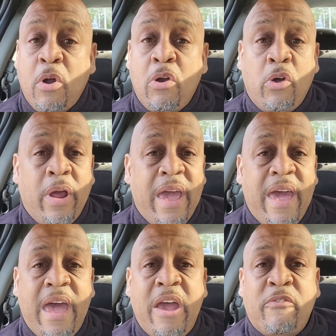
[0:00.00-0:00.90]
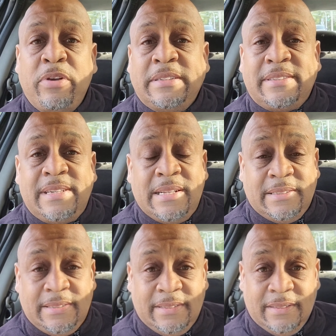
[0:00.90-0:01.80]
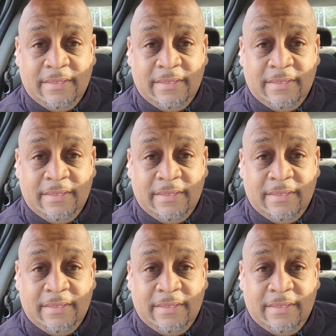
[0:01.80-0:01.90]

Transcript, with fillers: her every since.